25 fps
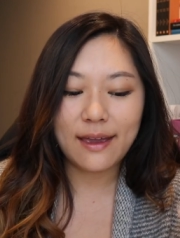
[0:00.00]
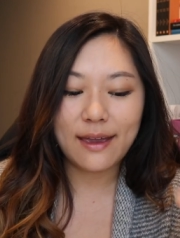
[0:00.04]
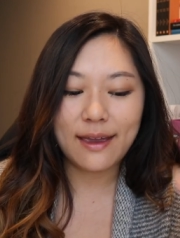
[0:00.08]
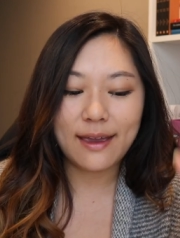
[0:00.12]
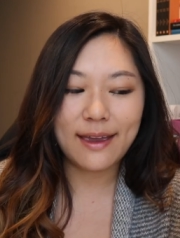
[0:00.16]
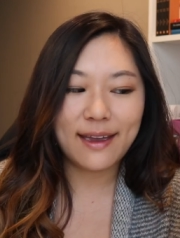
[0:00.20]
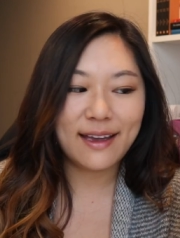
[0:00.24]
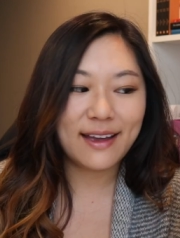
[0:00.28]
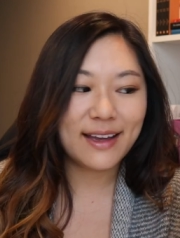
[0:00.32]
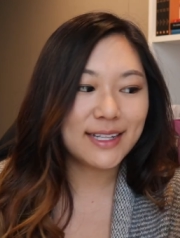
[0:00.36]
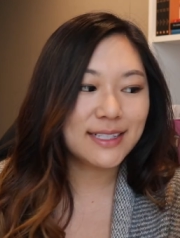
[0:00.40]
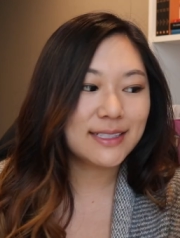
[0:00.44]

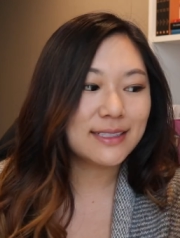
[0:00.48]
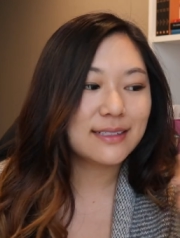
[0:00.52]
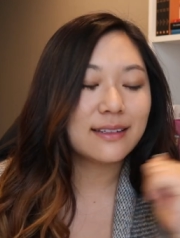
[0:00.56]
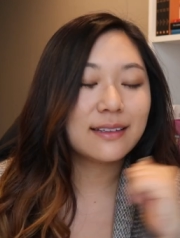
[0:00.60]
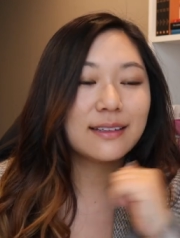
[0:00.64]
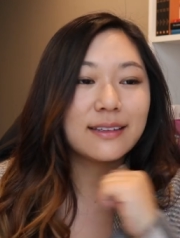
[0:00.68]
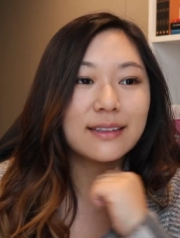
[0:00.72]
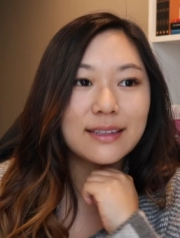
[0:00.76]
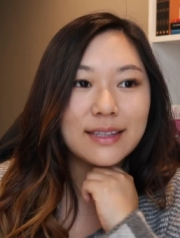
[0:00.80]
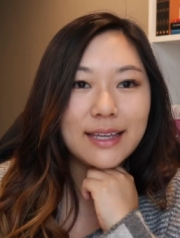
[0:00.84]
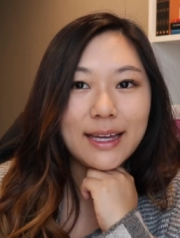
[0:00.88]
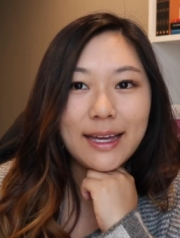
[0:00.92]
And
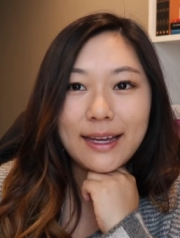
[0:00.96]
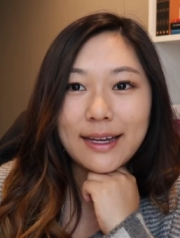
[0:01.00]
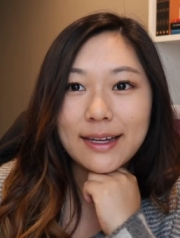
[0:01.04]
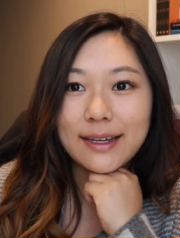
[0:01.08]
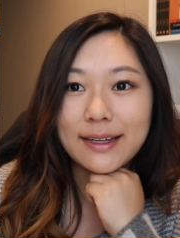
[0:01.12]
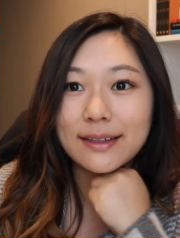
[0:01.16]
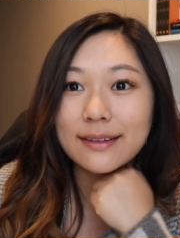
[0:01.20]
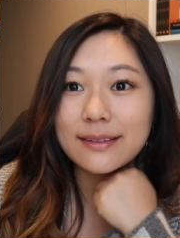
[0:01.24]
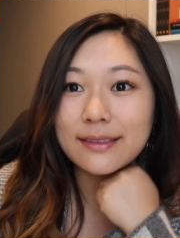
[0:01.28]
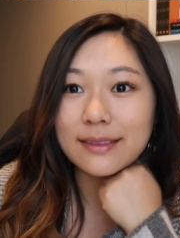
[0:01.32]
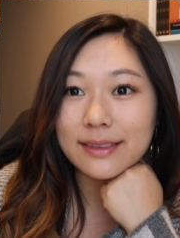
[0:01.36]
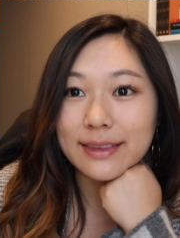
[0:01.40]

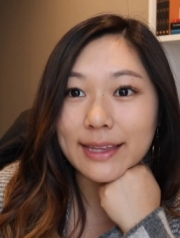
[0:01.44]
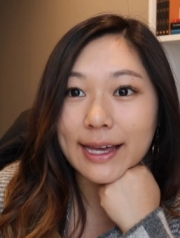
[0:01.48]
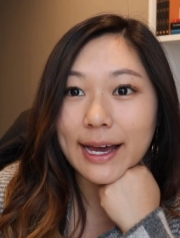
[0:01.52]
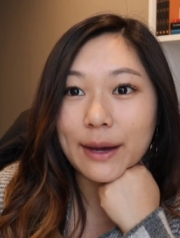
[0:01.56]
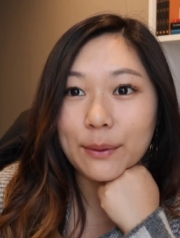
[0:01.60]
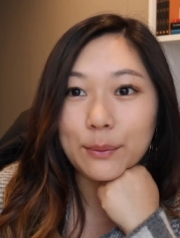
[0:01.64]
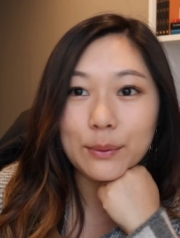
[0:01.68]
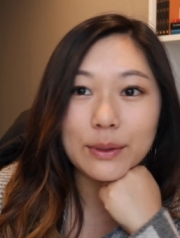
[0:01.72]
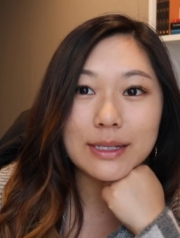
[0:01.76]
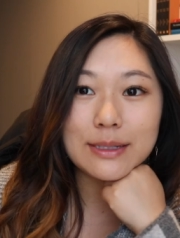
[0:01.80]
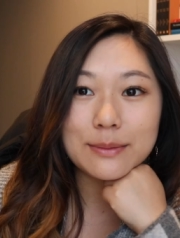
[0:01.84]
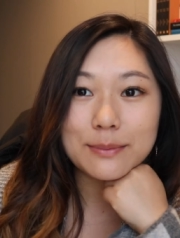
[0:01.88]
yeah,
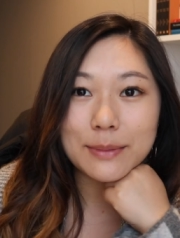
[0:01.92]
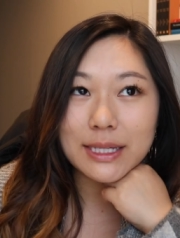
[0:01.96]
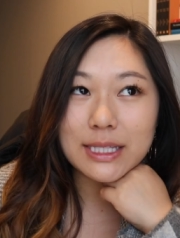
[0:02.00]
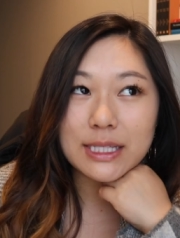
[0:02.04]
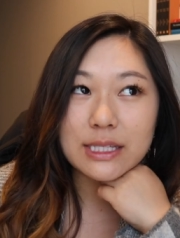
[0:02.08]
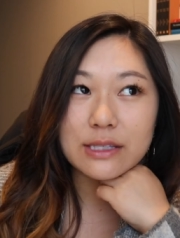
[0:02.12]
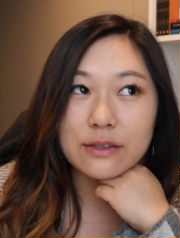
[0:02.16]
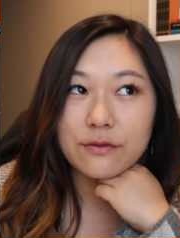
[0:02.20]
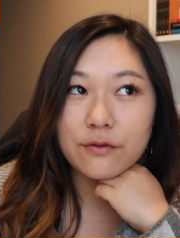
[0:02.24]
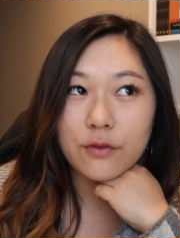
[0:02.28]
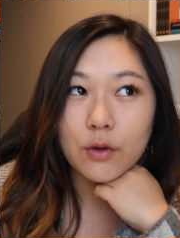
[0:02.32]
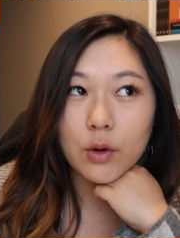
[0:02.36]
that was my
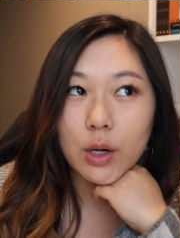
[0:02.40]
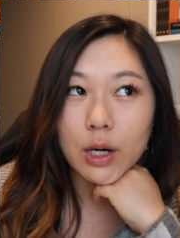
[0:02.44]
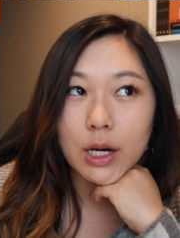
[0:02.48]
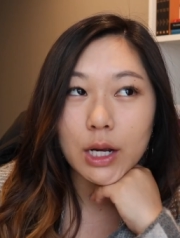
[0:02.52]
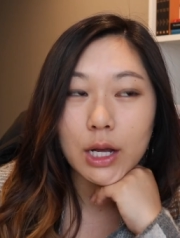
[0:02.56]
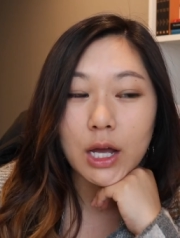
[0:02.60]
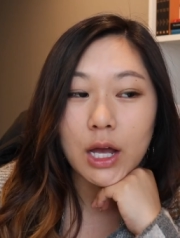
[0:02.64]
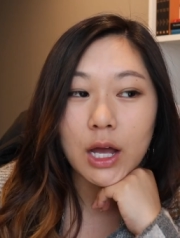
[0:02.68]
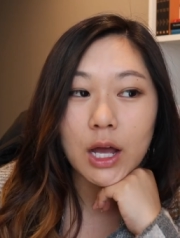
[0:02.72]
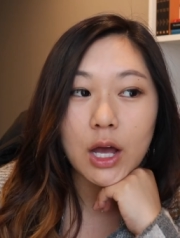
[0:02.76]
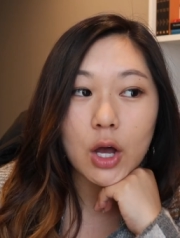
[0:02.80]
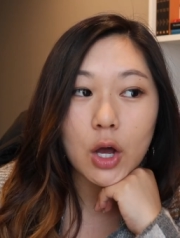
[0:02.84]

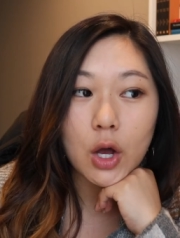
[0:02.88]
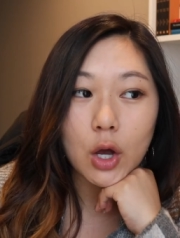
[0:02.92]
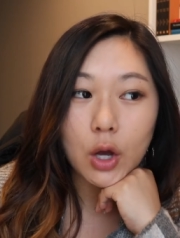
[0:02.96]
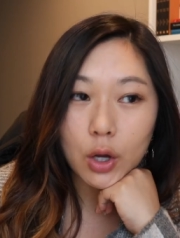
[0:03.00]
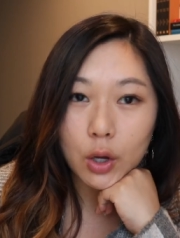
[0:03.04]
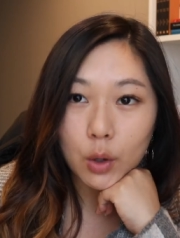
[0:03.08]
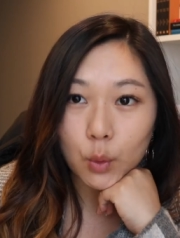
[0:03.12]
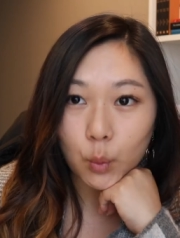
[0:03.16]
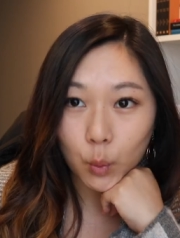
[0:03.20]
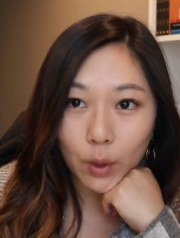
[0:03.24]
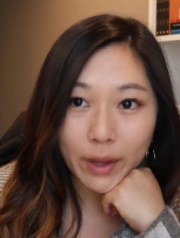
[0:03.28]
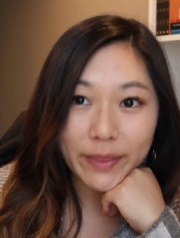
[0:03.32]
Sephora
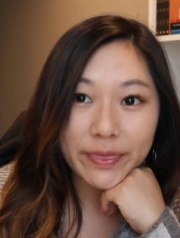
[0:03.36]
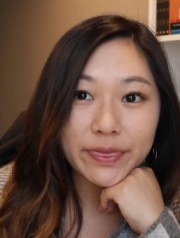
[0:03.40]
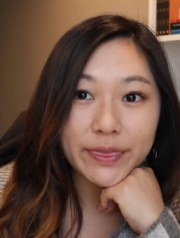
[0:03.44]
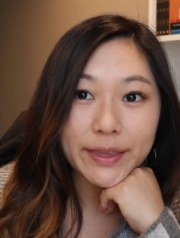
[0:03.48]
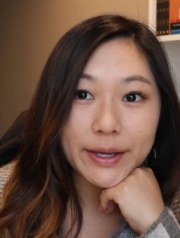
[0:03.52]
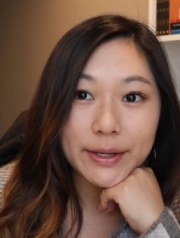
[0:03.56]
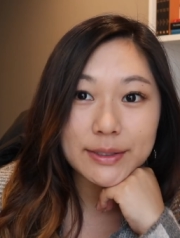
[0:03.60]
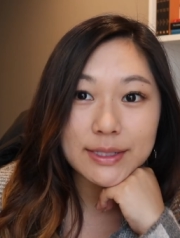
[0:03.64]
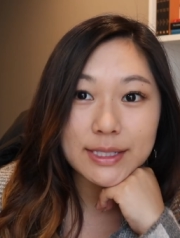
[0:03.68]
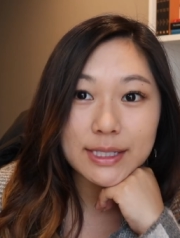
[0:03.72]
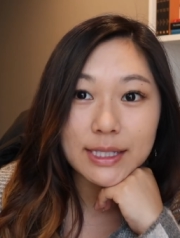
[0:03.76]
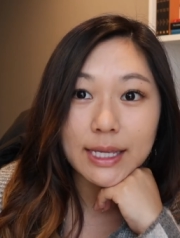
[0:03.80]

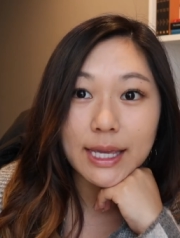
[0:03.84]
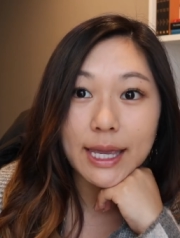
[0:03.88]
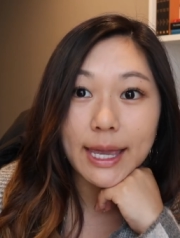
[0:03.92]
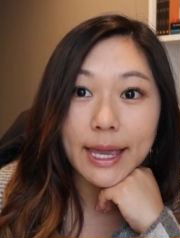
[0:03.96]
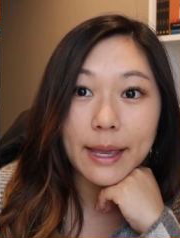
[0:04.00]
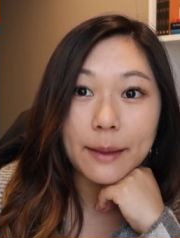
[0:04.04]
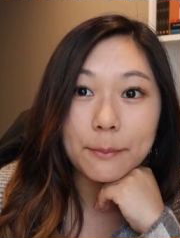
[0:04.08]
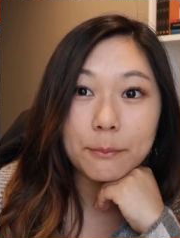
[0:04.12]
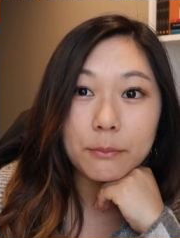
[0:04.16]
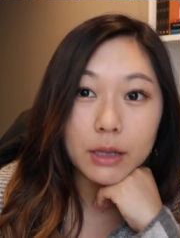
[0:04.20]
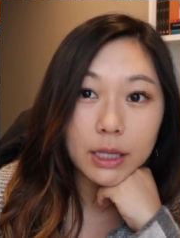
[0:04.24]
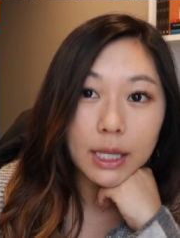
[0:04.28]

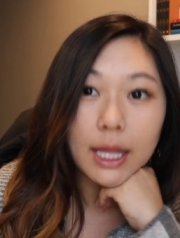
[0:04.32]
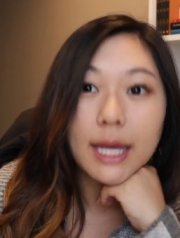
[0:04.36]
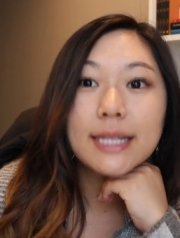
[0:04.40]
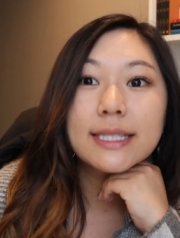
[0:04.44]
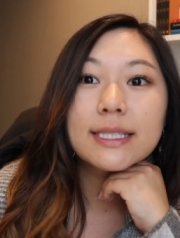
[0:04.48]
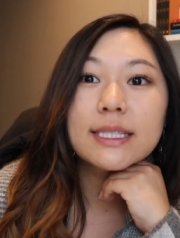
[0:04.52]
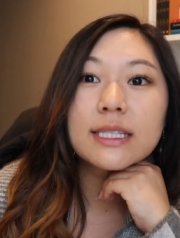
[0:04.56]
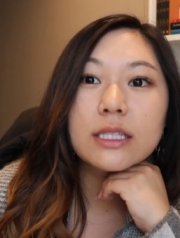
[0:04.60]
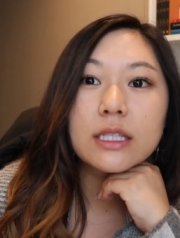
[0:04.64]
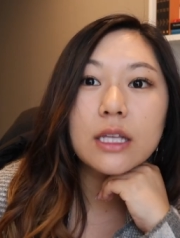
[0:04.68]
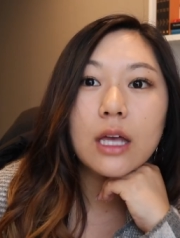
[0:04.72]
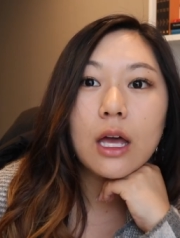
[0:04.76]
1000K
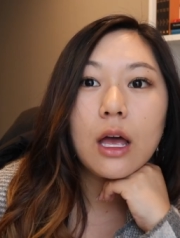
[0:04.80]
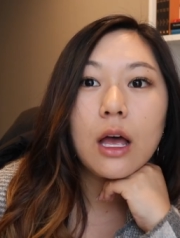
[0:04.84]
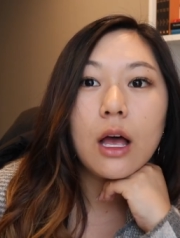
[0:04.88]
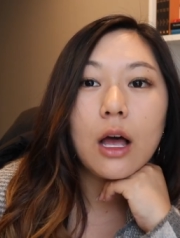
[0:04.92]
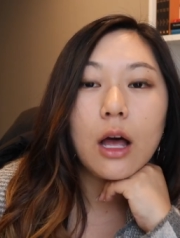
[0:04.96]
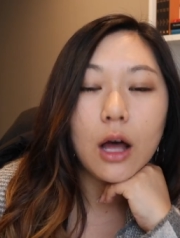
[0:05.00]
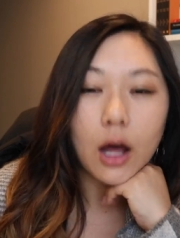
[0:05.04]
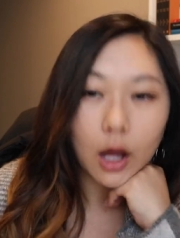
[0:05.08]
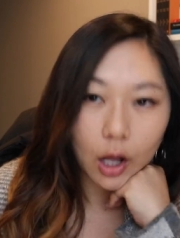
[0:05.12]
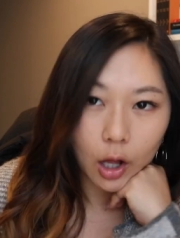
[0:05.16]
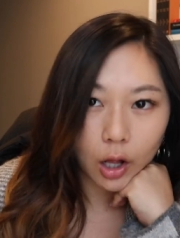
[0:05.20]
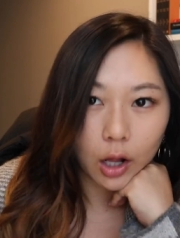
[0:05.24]
plus
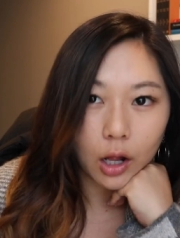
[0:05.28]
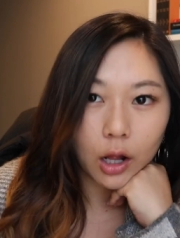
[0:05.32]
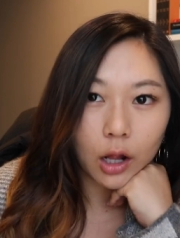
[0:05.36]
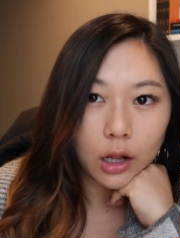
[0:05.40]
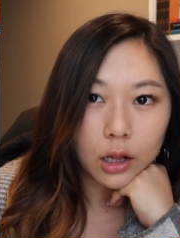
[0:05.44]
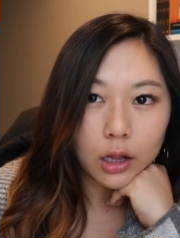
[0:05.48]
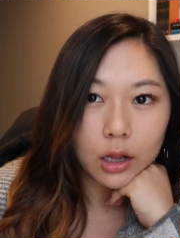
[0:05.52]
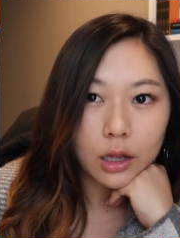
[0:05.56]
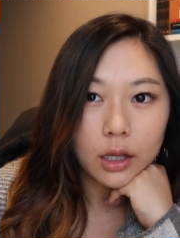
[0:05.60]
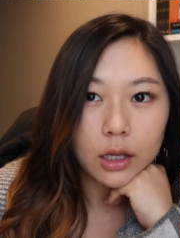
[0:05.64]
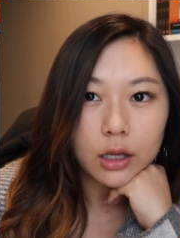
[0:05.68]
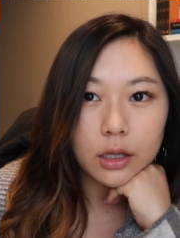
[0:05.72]

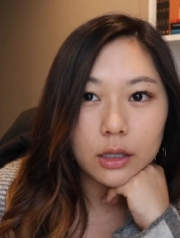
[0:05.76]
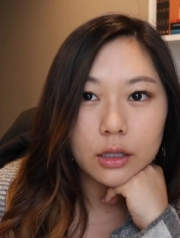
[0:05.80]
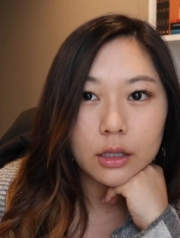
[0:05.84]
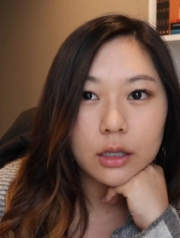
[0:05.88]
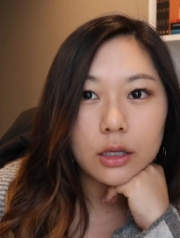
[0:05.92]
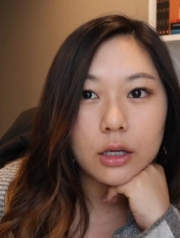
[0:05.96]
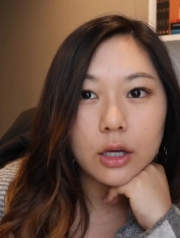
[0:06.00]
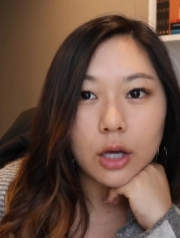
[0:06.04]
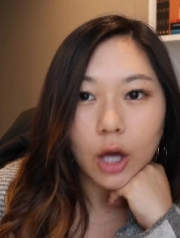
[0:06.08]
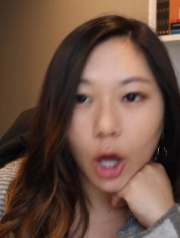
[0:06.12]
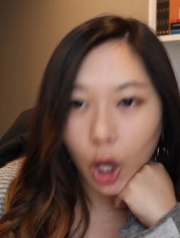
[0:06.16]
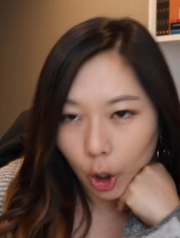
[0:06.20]
haul.
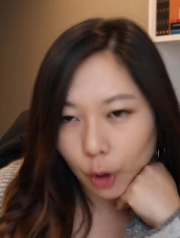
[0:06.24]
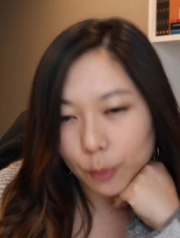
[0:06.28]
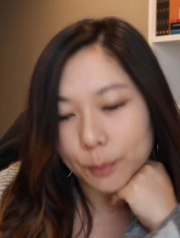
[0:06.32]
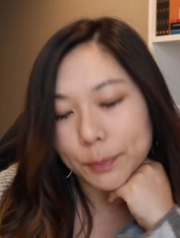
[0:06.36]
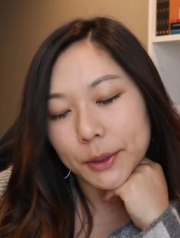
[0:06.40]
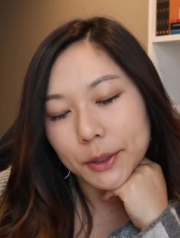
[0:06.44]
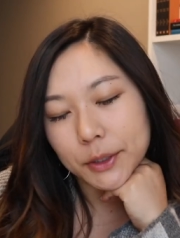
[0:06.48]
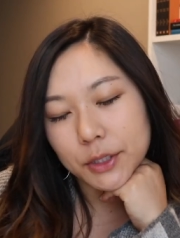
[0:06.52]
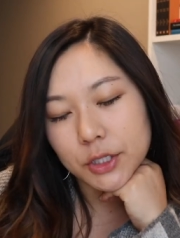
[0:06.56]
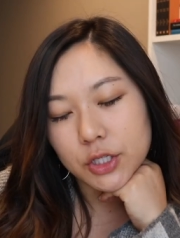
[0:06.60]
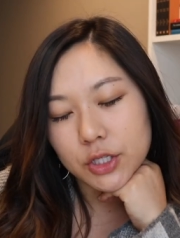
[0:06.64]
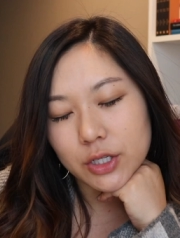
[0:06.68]

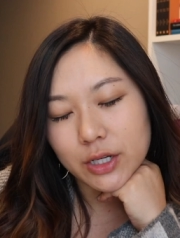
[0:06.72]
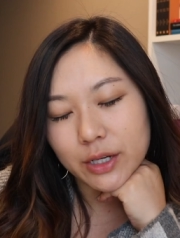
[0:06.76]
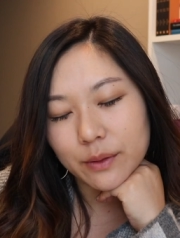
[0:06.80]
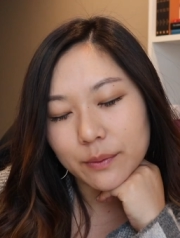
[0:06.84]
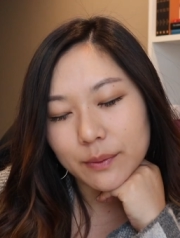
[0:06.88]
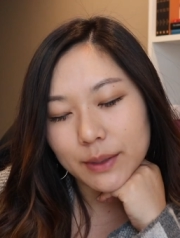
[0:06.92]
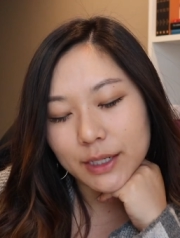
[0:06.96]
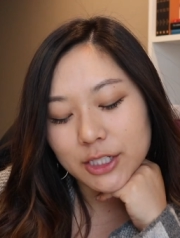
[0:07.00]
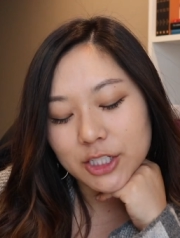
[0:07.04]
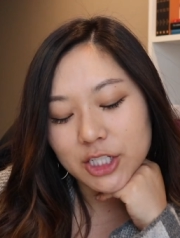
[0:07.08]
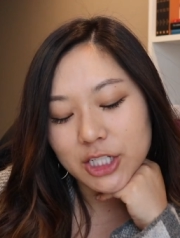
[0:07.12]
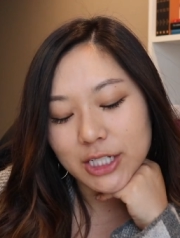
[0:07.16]
Hope you
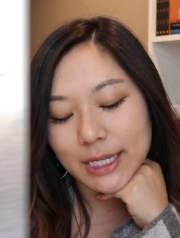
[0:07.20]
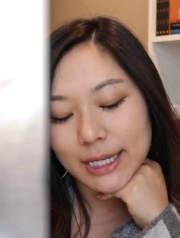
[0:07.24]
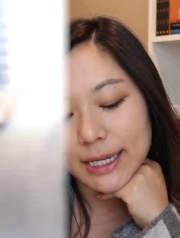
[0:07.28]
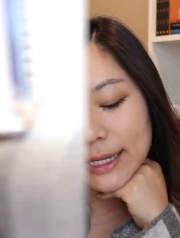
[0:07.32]
enjoyed watching.